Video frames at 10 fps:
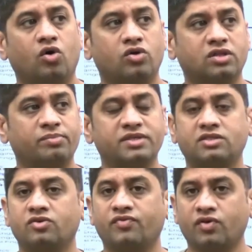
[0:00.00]
on the
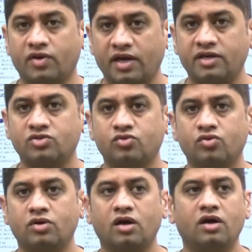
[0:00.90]
basis of your GATE
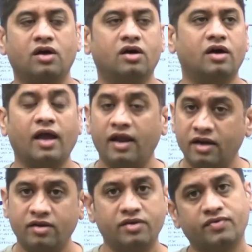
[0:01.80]
score uh,
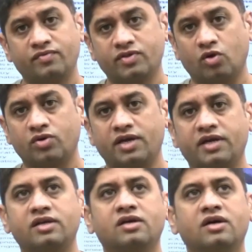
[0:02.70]
and even without
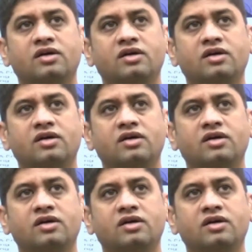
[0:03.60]
GATE.